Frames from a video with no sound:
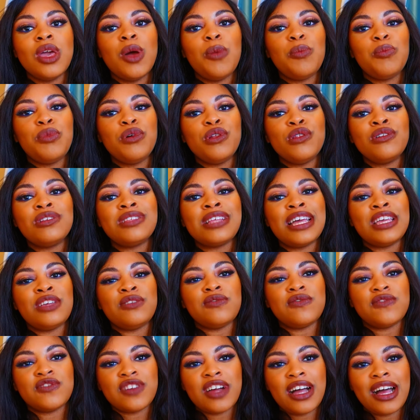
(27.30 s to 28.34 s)
but look like
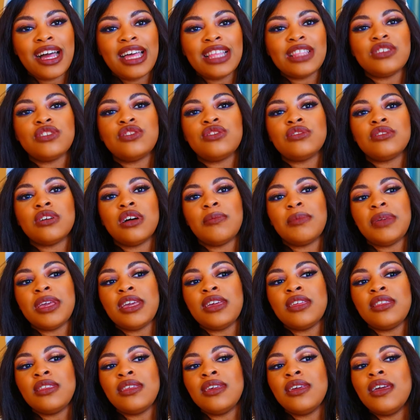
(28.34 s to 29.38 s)
you've tried do you know what i
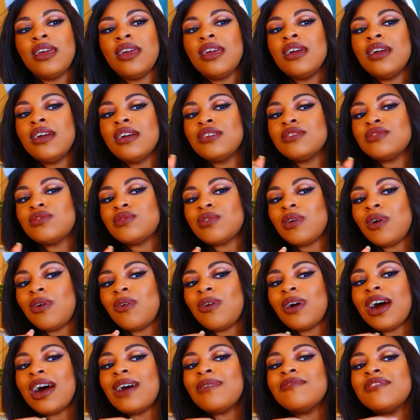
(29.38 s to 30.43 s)
mean
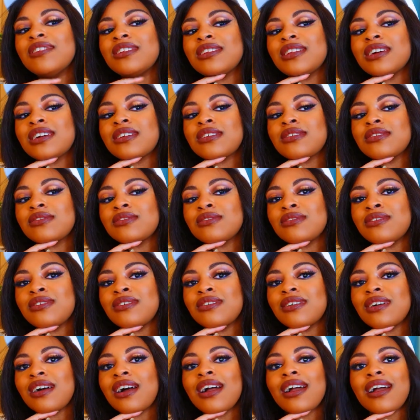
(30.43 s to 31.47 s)
so I'm really liking this
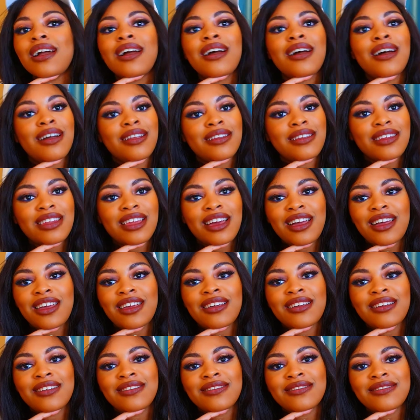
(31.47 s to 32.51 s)
look. I can't deny. Like,
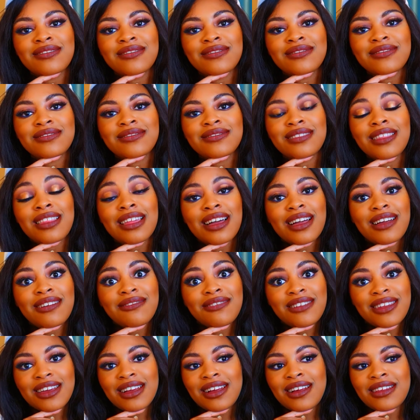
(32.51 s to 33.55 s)
I
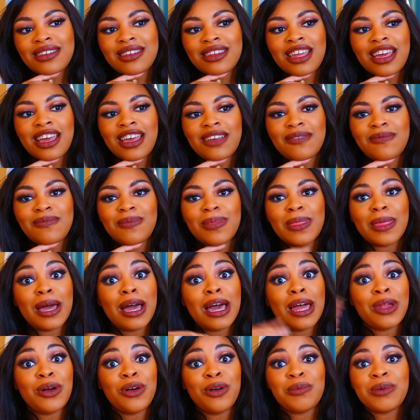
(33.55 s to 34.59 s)
really can't deny.
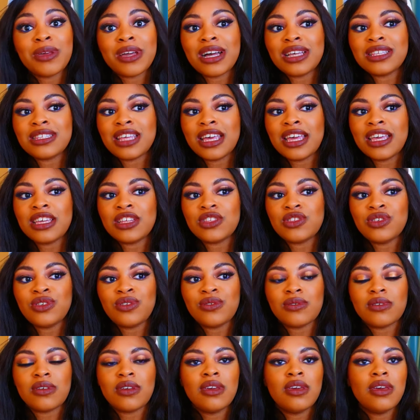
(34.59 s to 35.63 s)
And I hope you guys like it
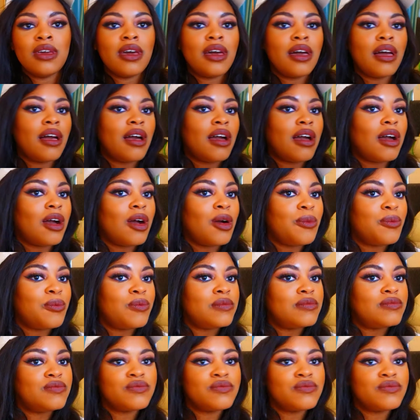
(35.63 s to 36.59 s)
too. Um,